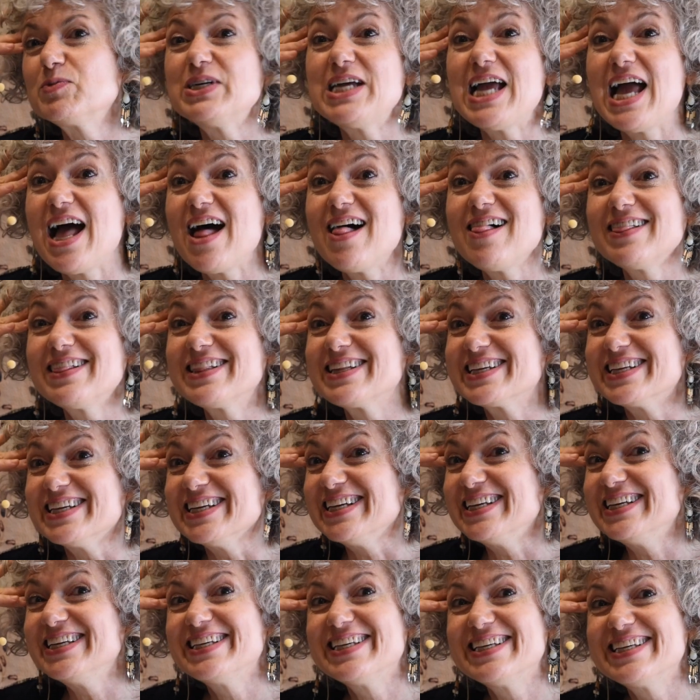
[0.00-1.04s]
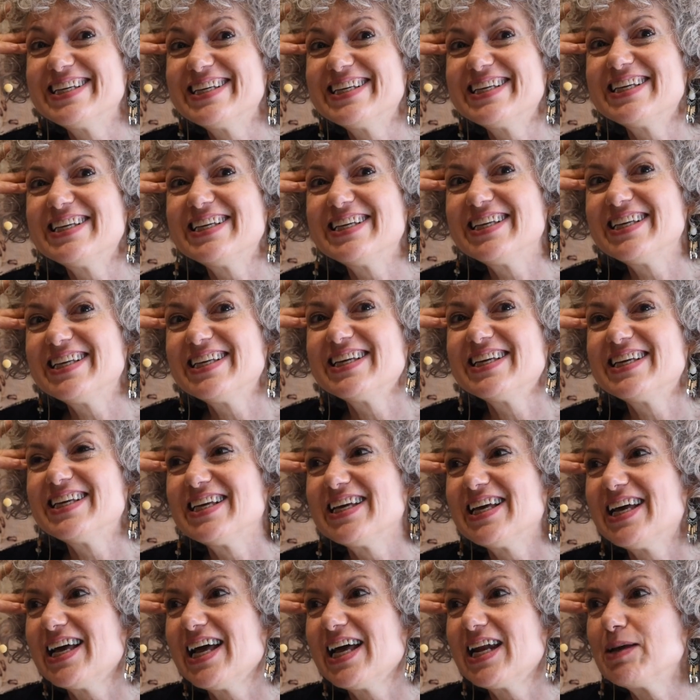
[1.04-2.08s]
reality.
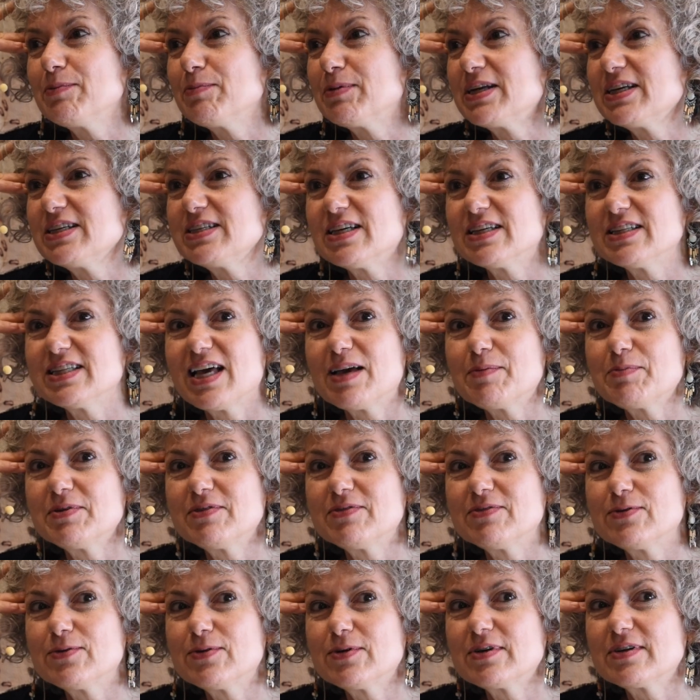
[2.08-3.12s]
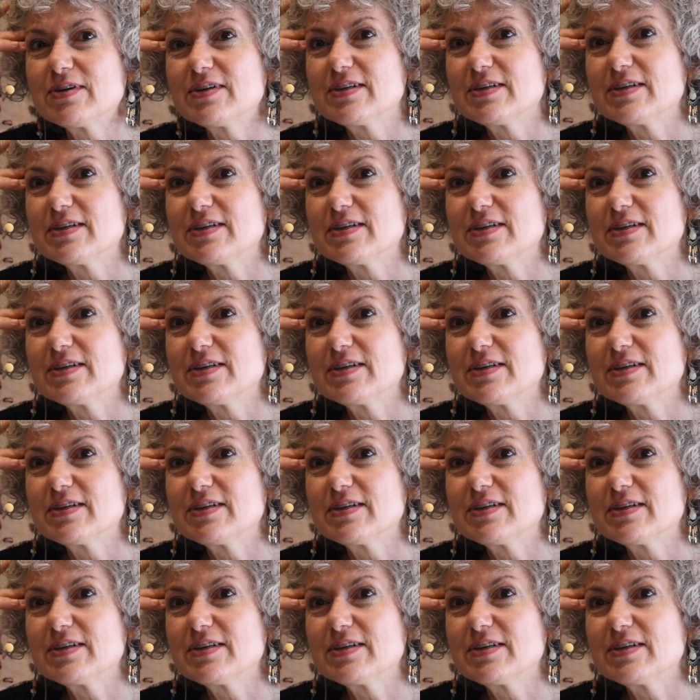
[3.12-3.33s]
Anybody done that before?